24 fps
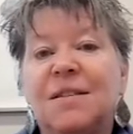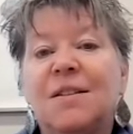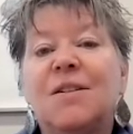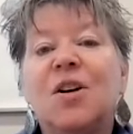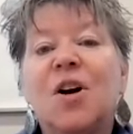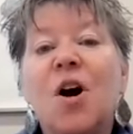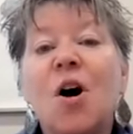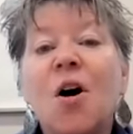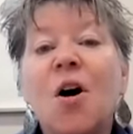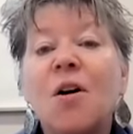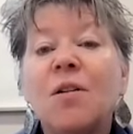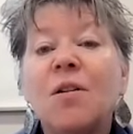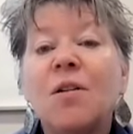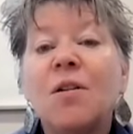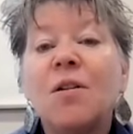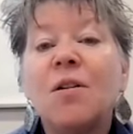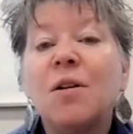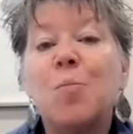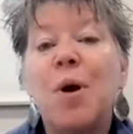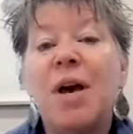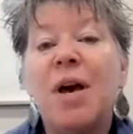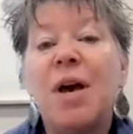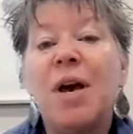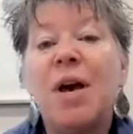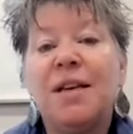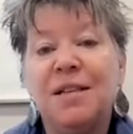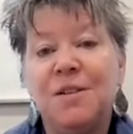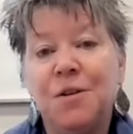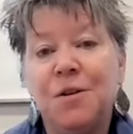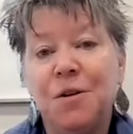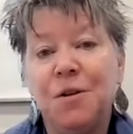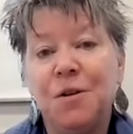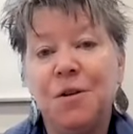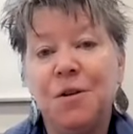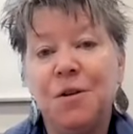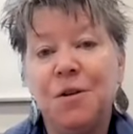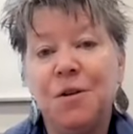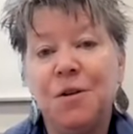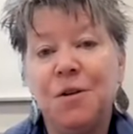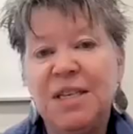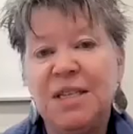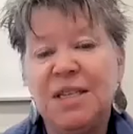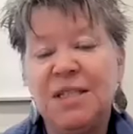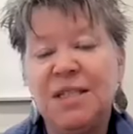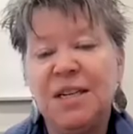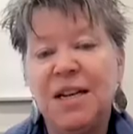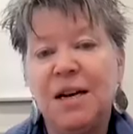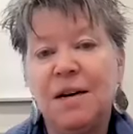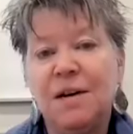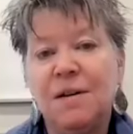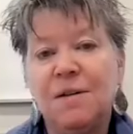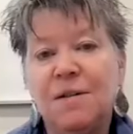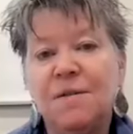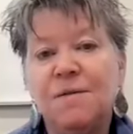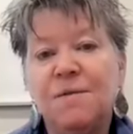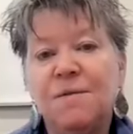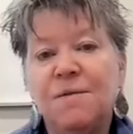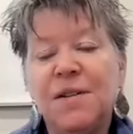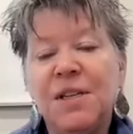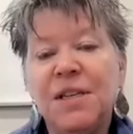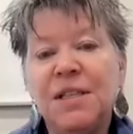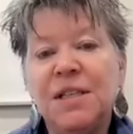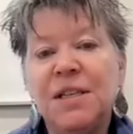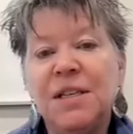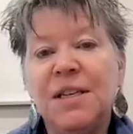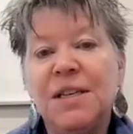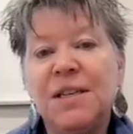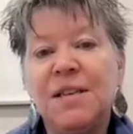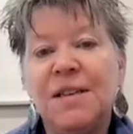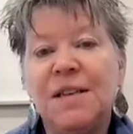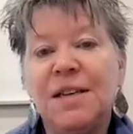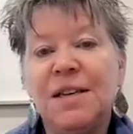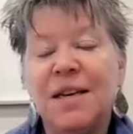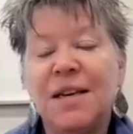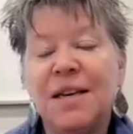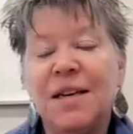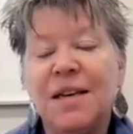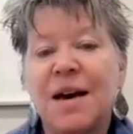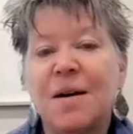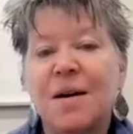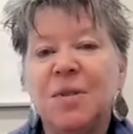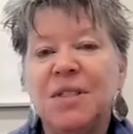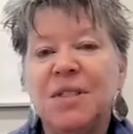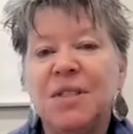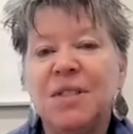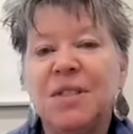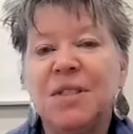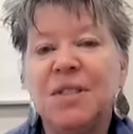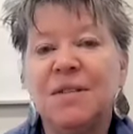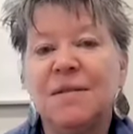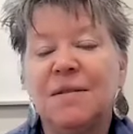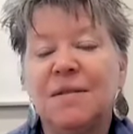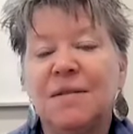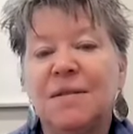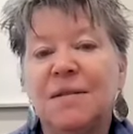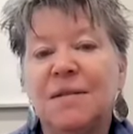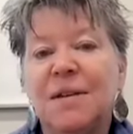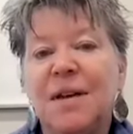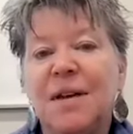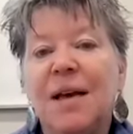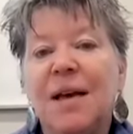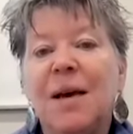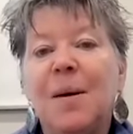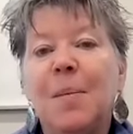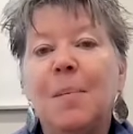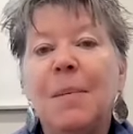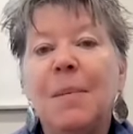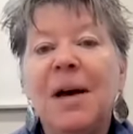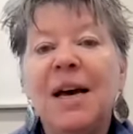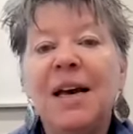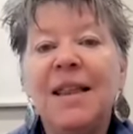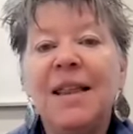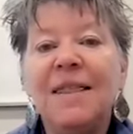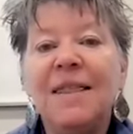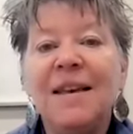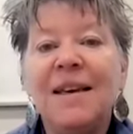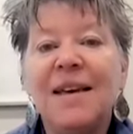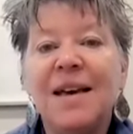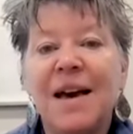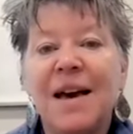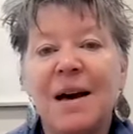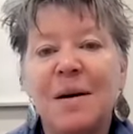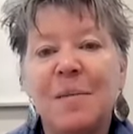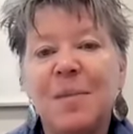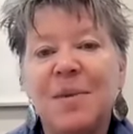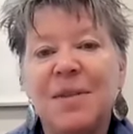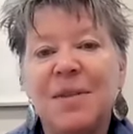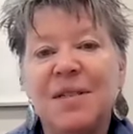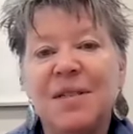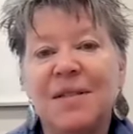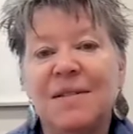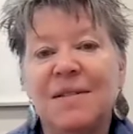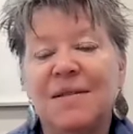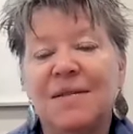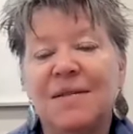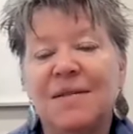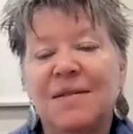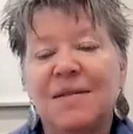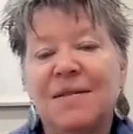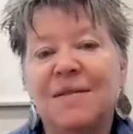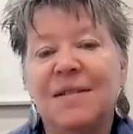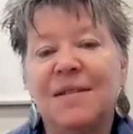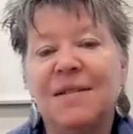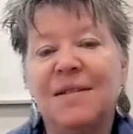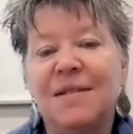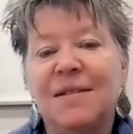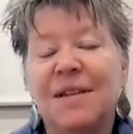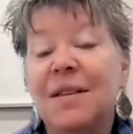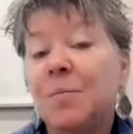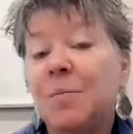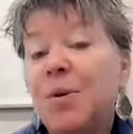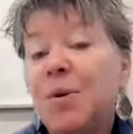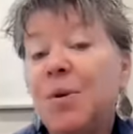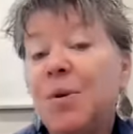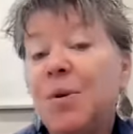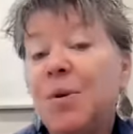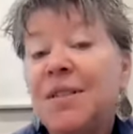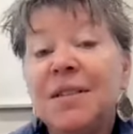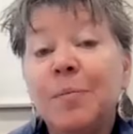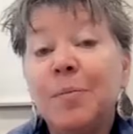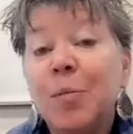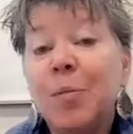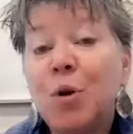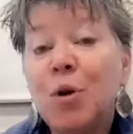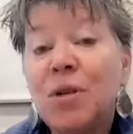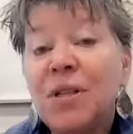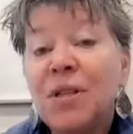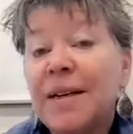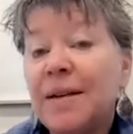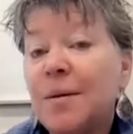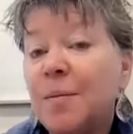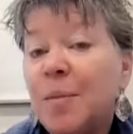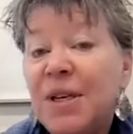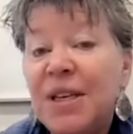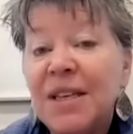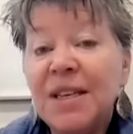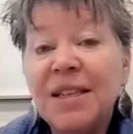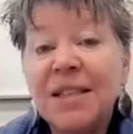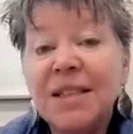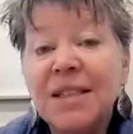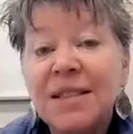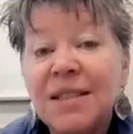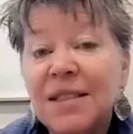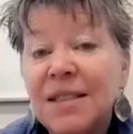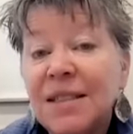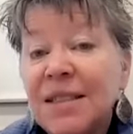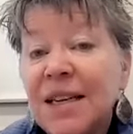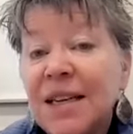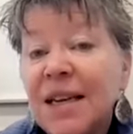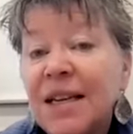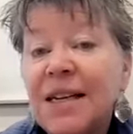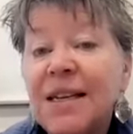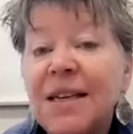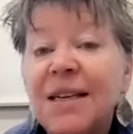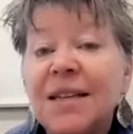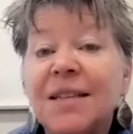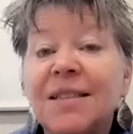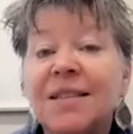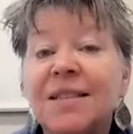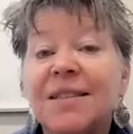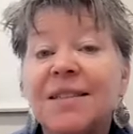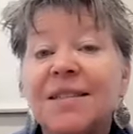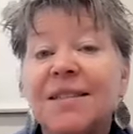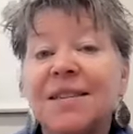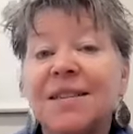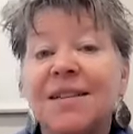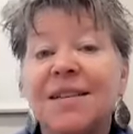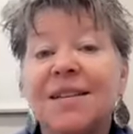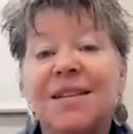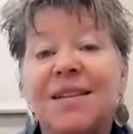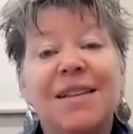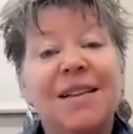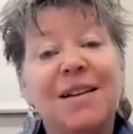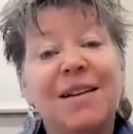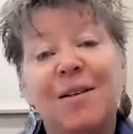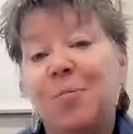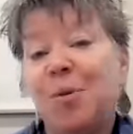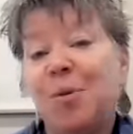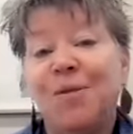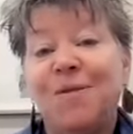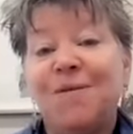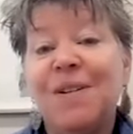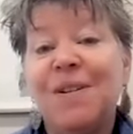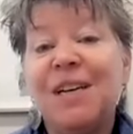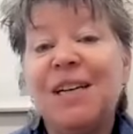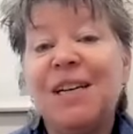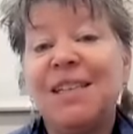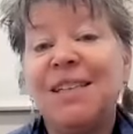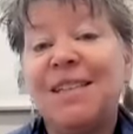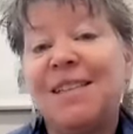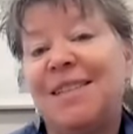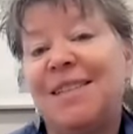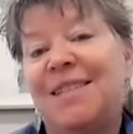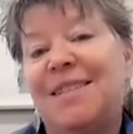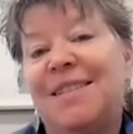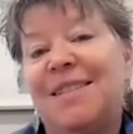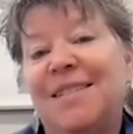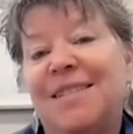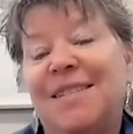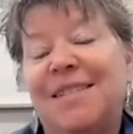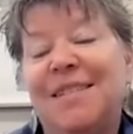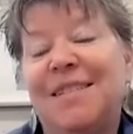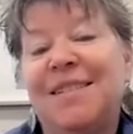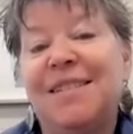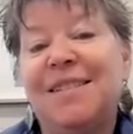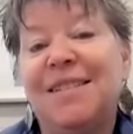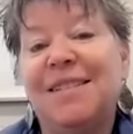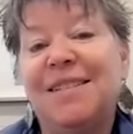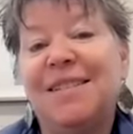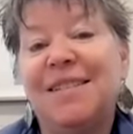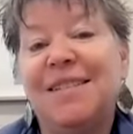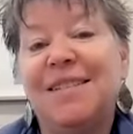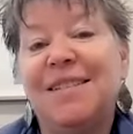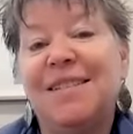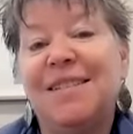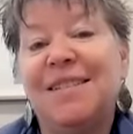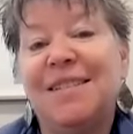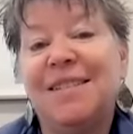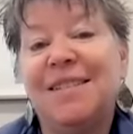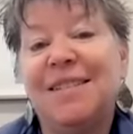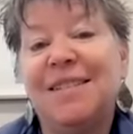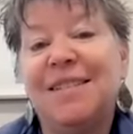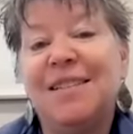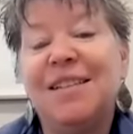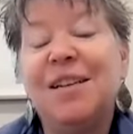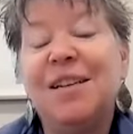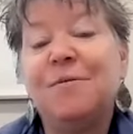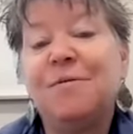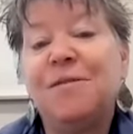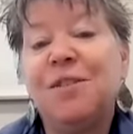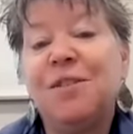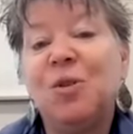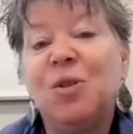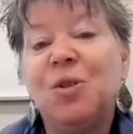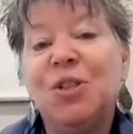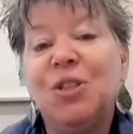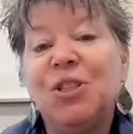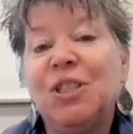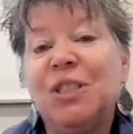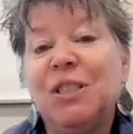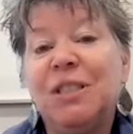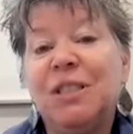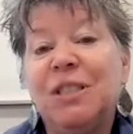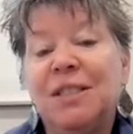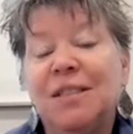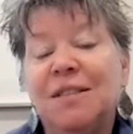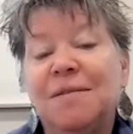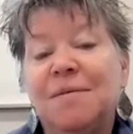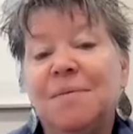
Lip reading: Call it back into your space now. Fill in the gaps. Mind the gaps. Let it be simple. Let it be instantaneous. Let it be fun. Let it feel good.